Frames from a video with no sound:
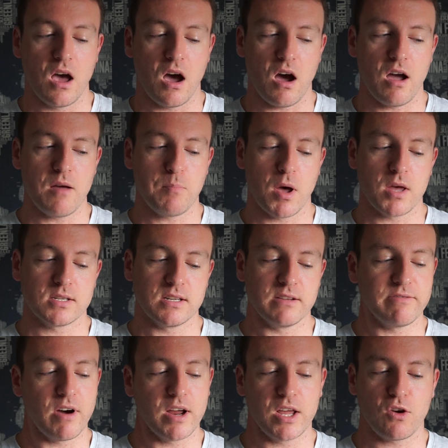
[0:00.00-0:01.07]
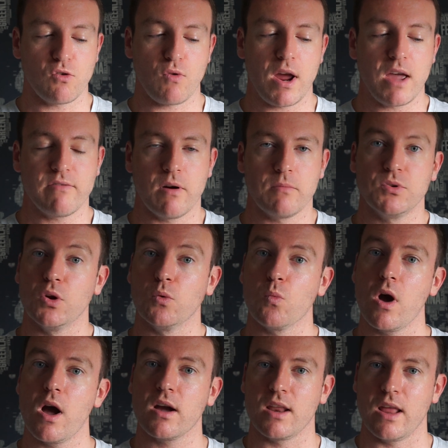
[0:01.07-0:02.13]
I personally find it great if I'm doing
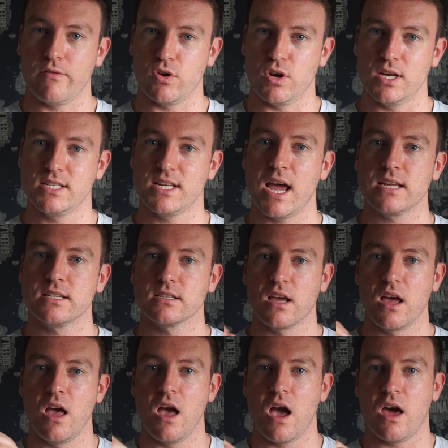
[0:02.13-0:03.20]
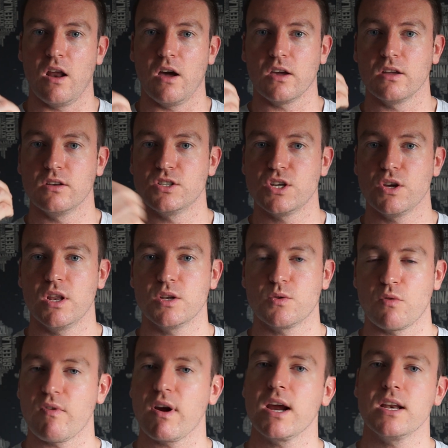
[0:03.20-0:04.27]
work and have it on a desk and I can tune into
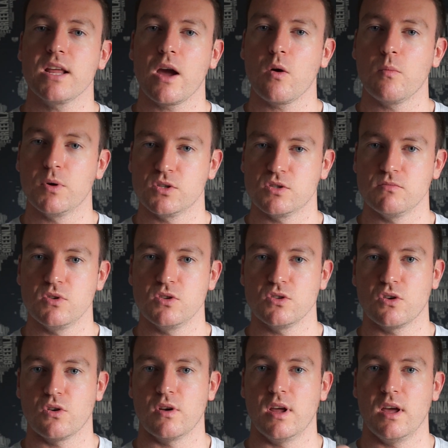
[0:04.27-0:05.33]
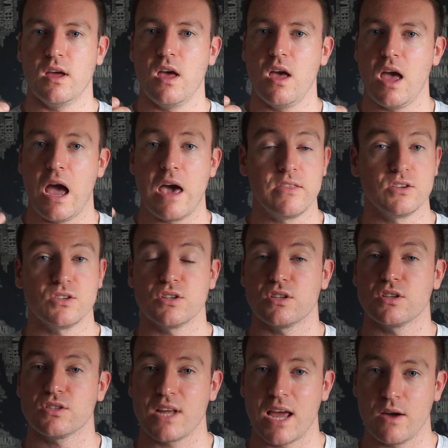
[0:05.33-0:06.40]
a radio or put some music on it, and the
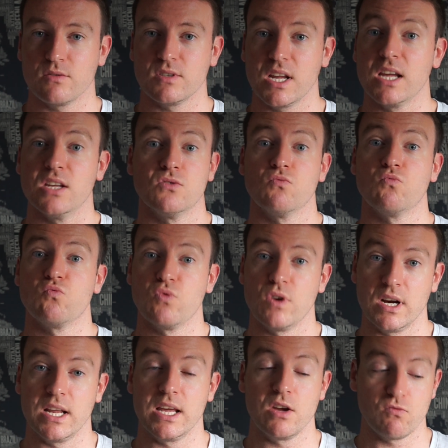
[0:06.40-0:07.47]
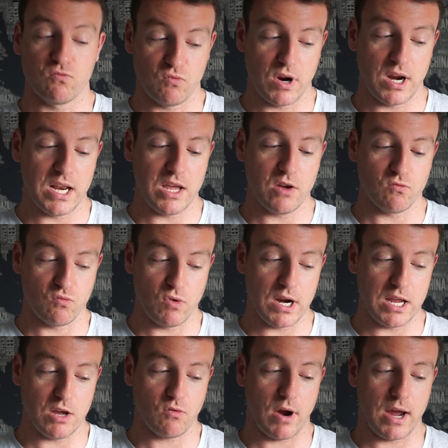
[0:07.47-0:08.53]
sound is really, really,
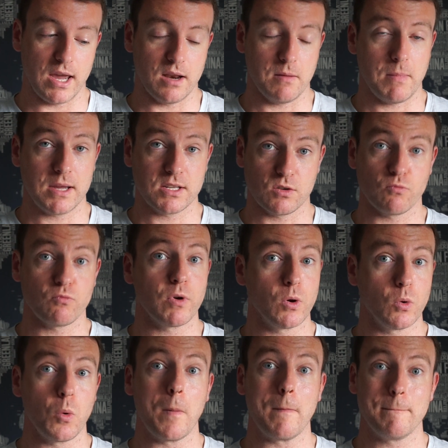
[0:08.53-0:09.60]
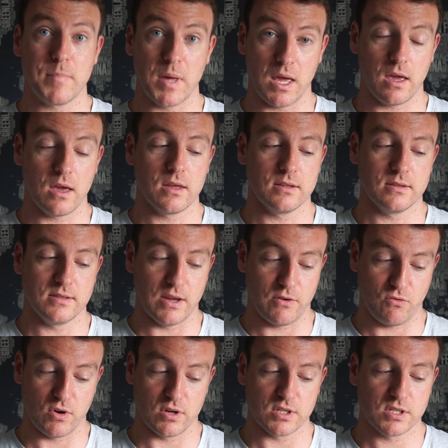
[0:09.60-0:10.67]
really great, and it makes a real big
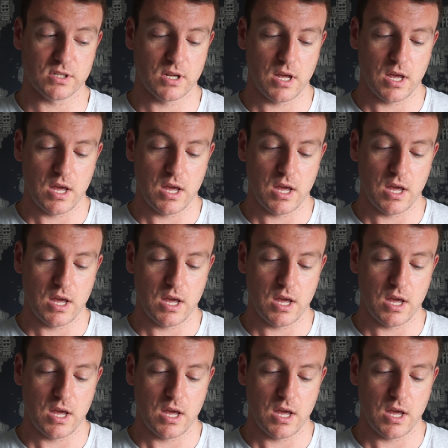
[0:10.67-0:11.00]
difference.